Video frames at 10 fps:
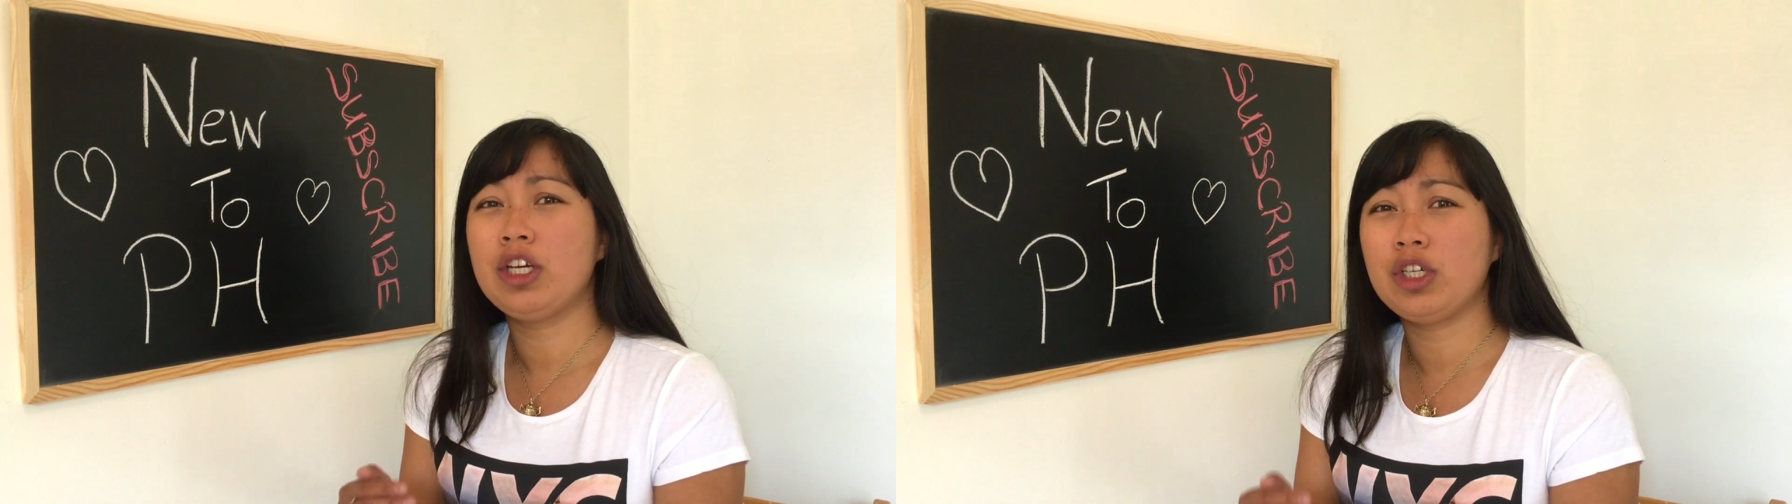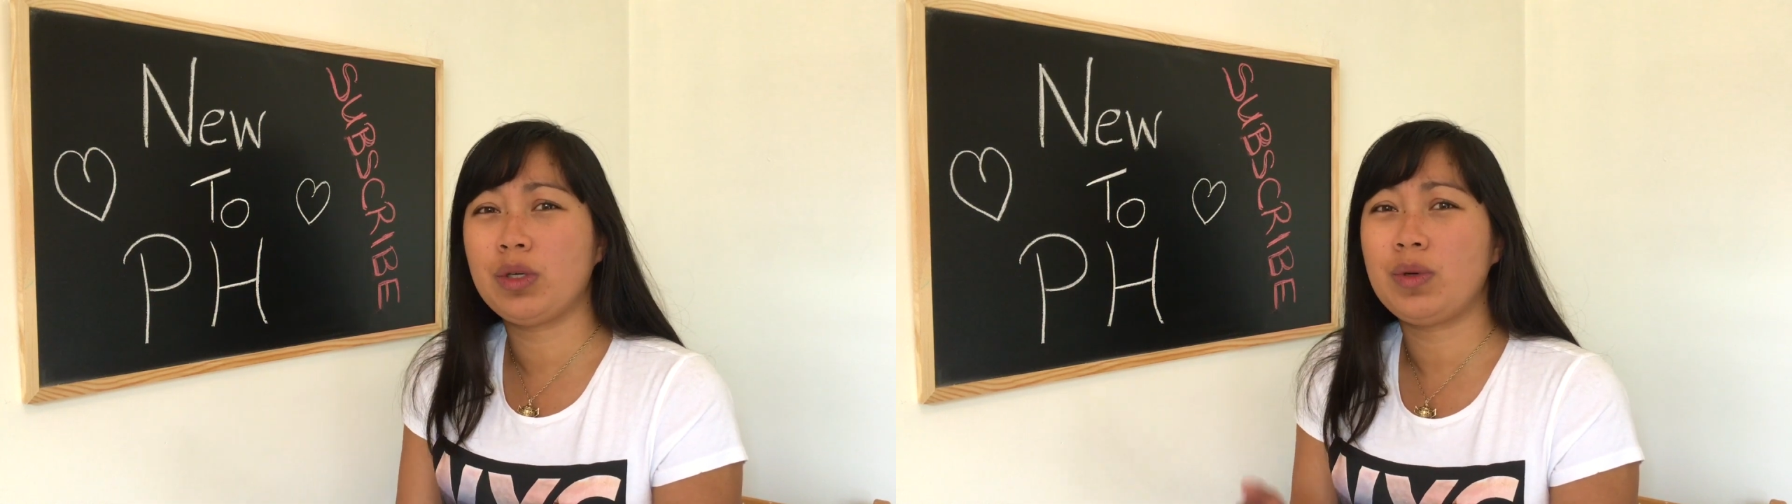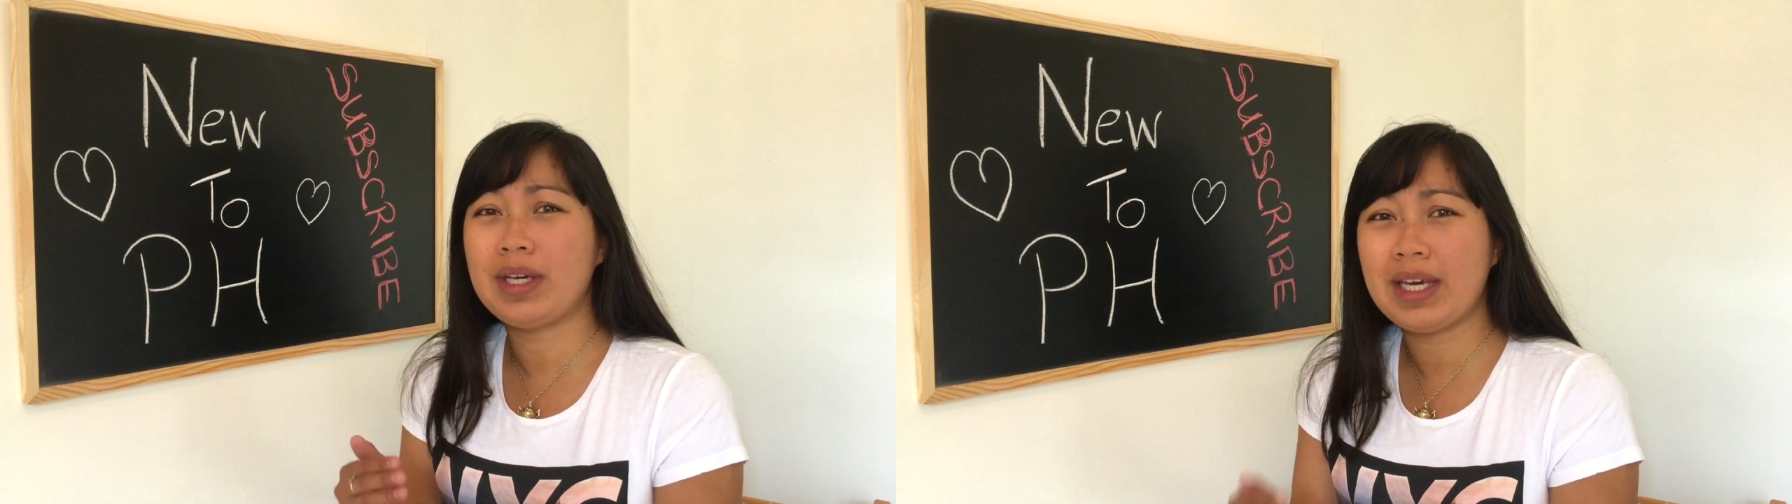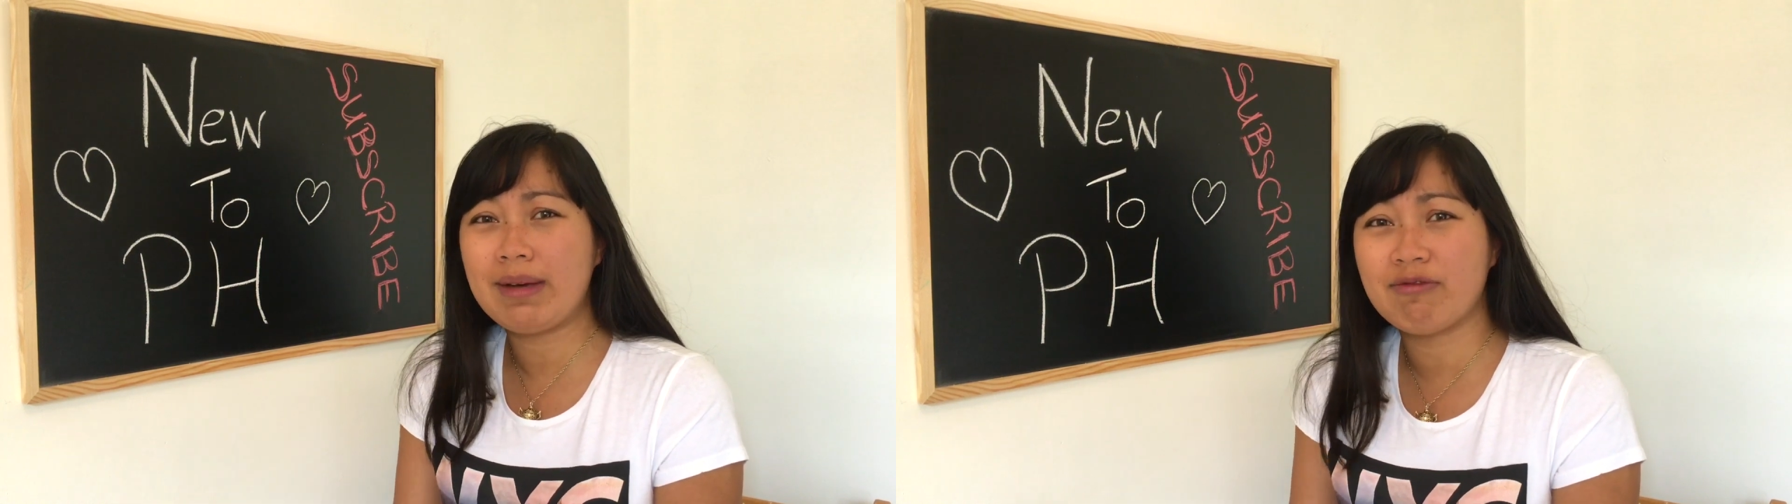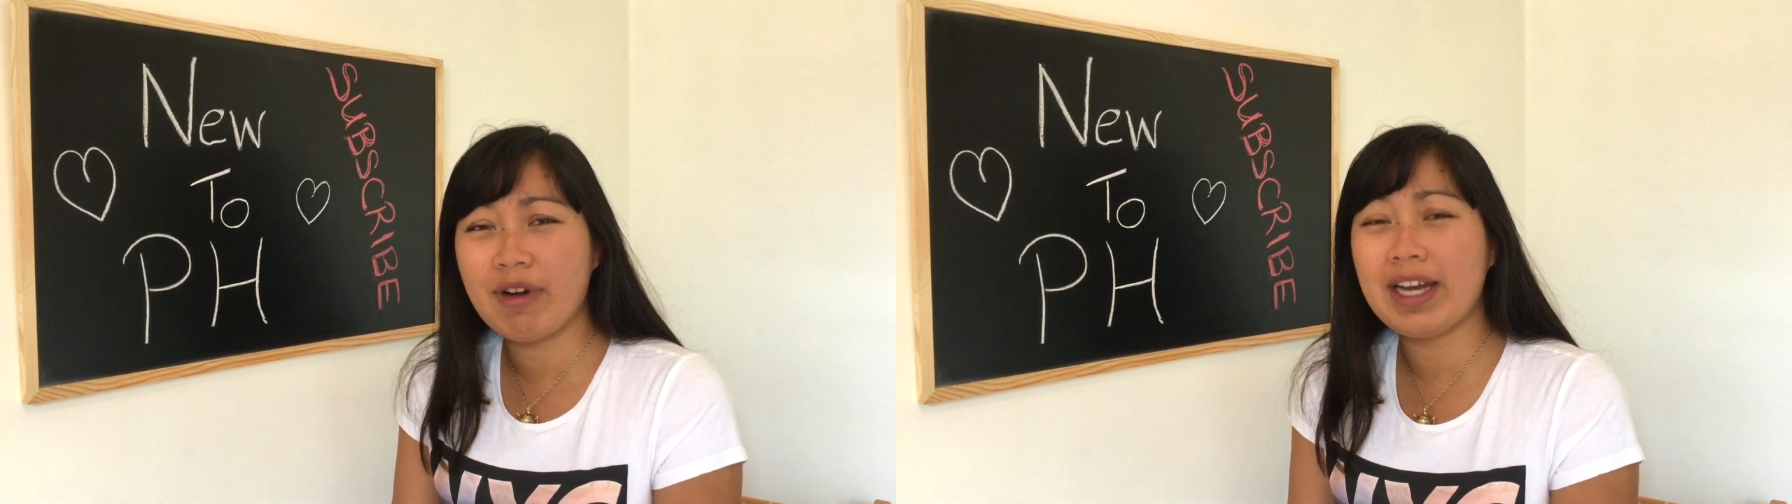You
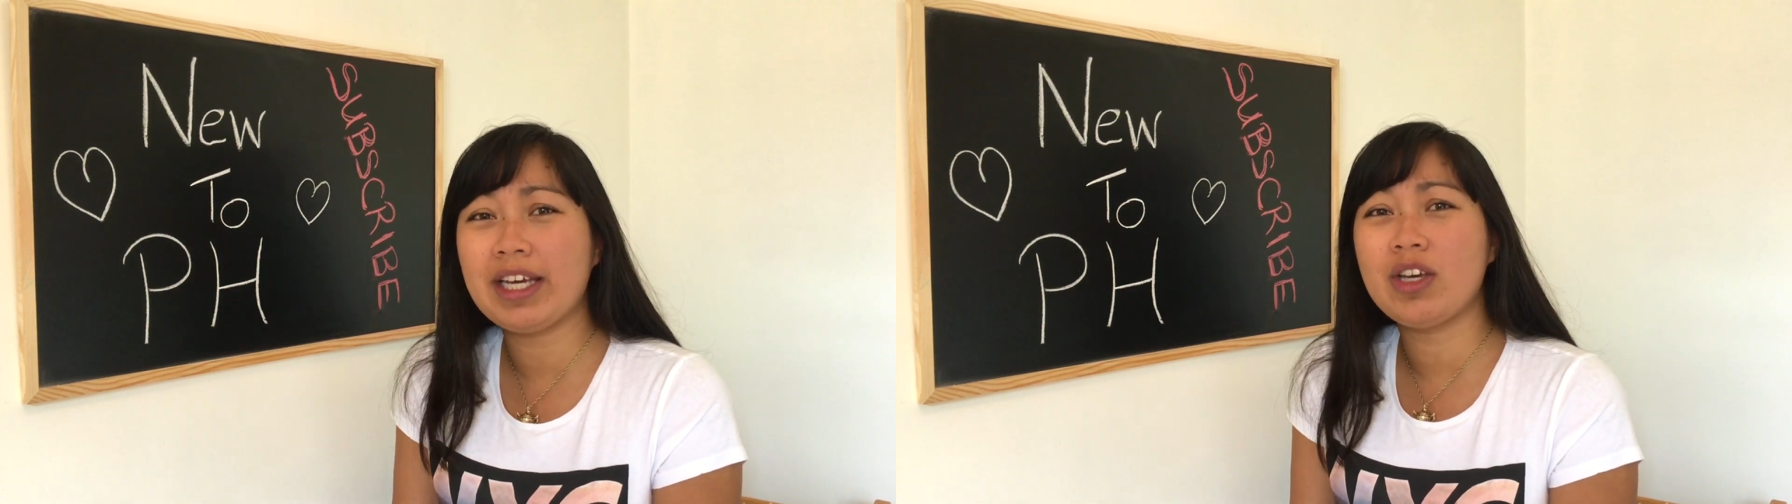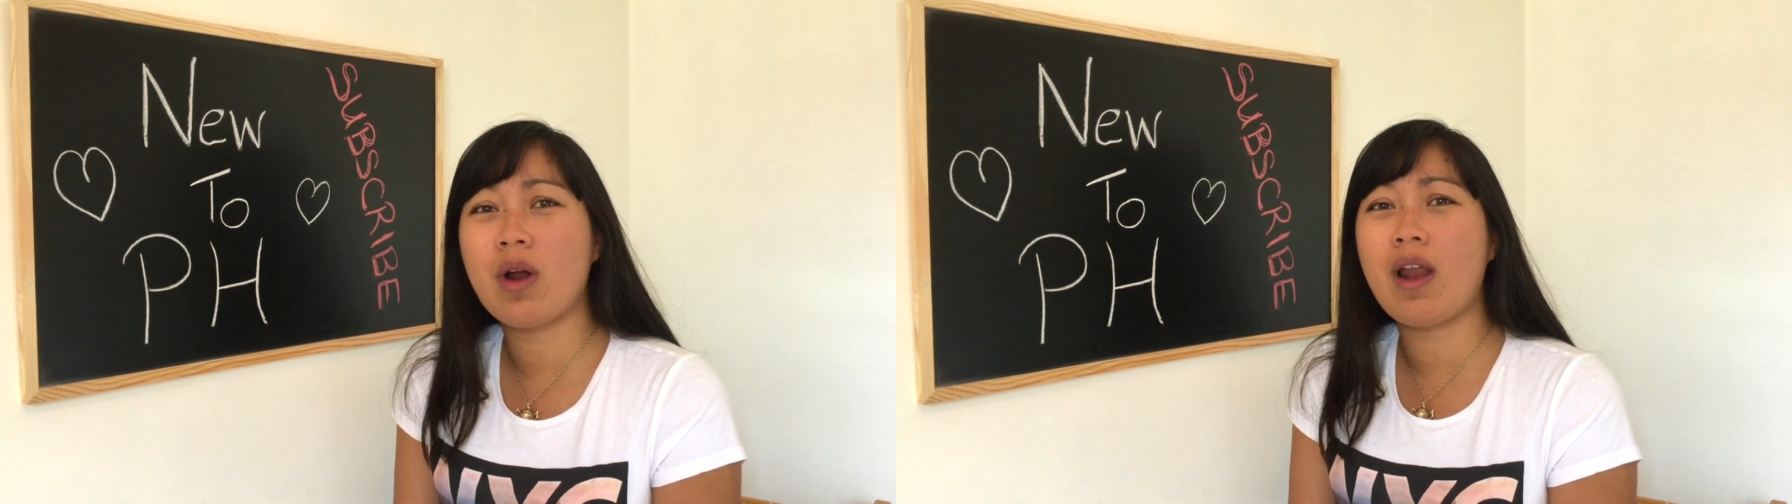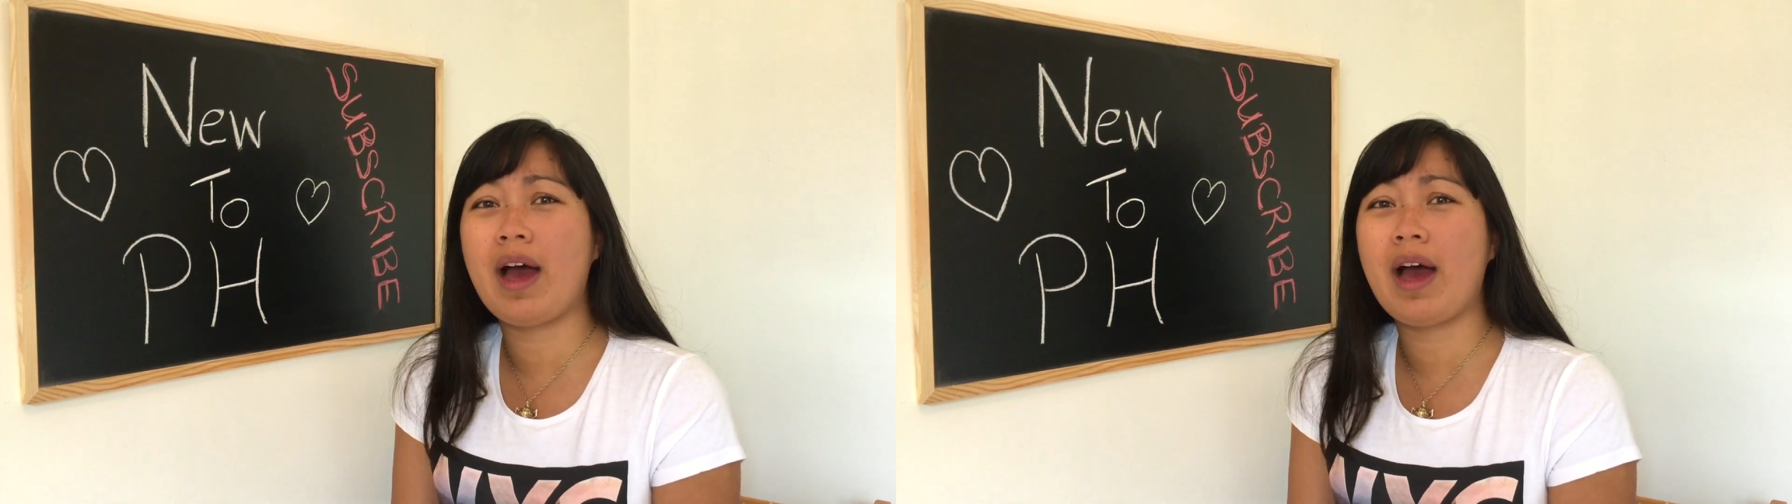keep running your